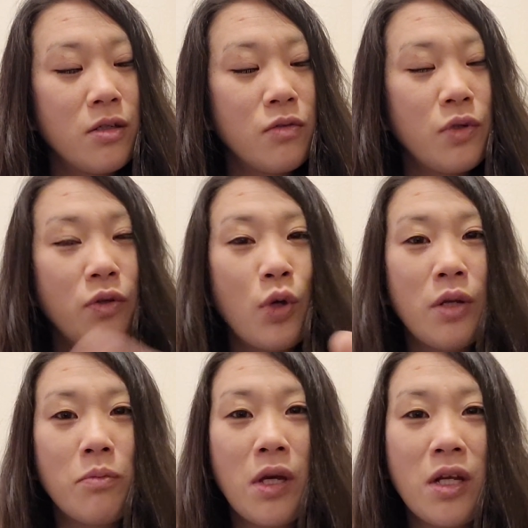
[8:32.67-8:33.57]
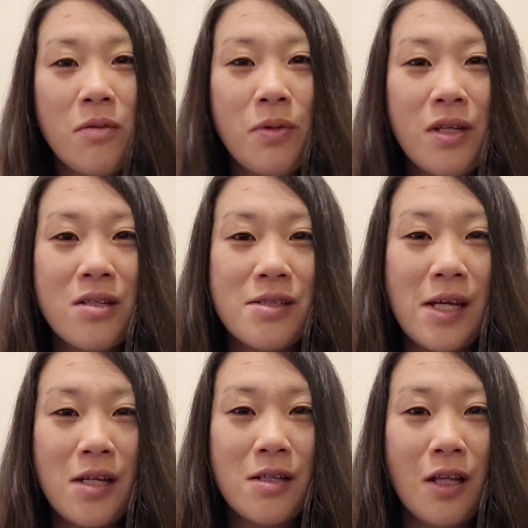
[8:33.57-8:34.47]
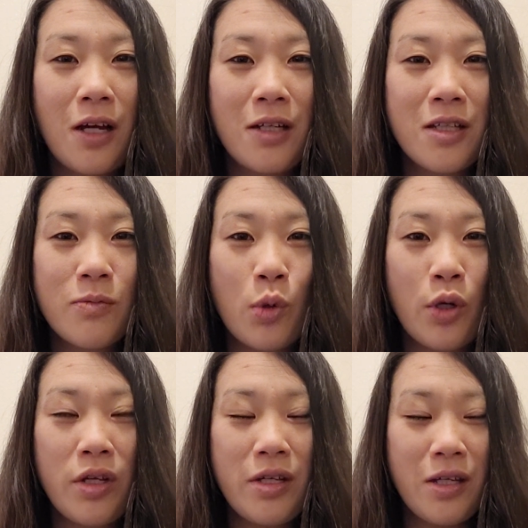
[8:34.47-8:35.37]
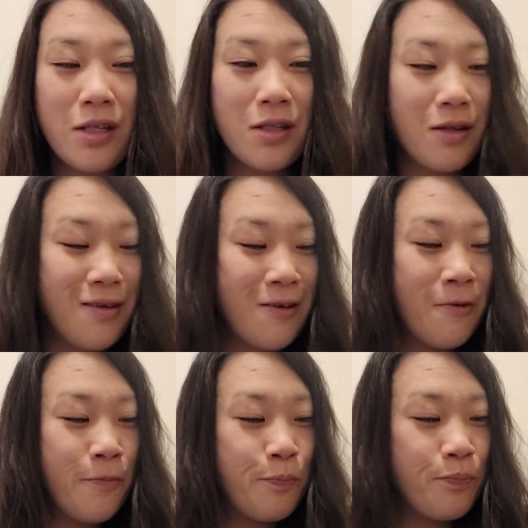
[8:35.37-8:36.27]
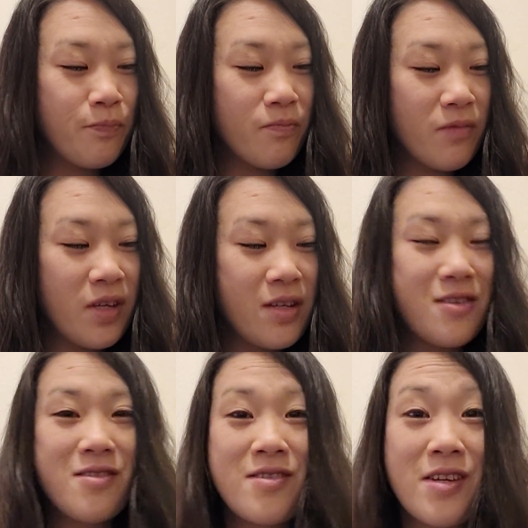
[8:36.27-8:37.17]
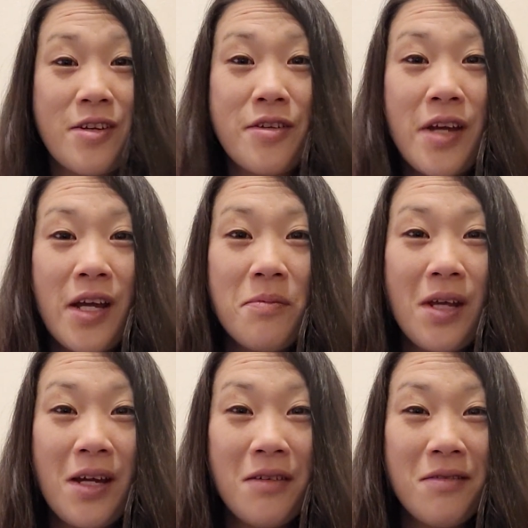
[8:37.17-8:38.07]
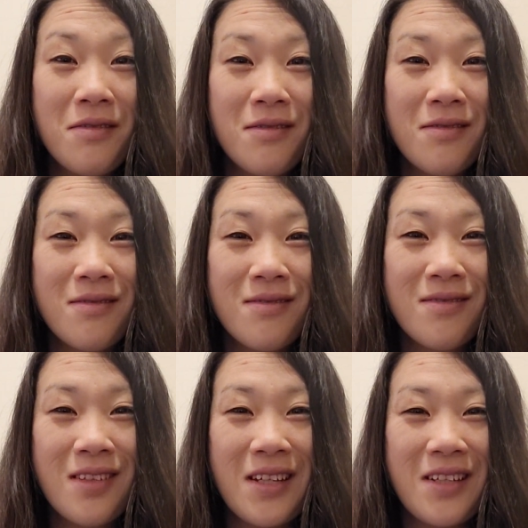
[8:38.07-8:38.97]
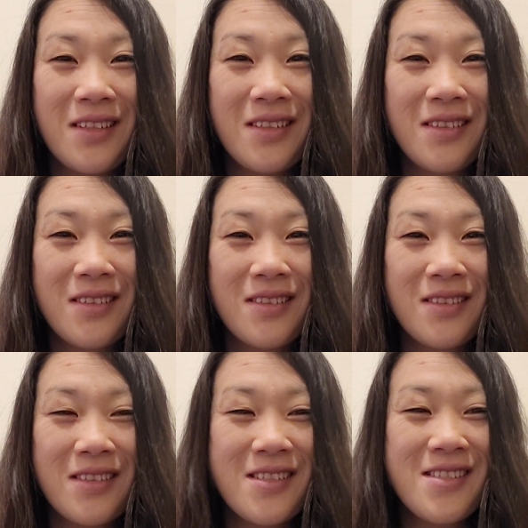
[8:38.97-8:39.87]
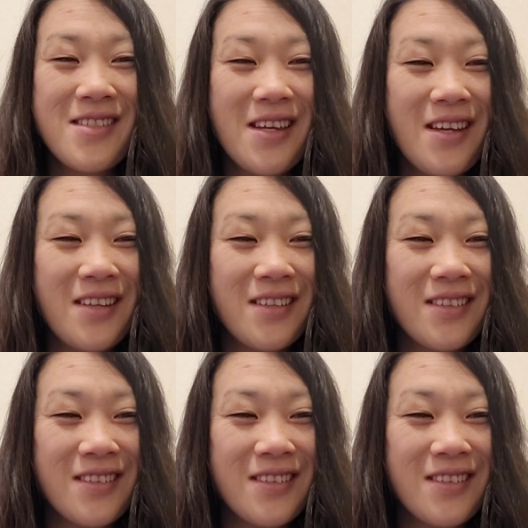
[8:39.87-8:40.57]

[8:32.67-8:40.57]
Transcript: we met up at 10 o'clock in the morning and it's dinner time now? Like, that's insane.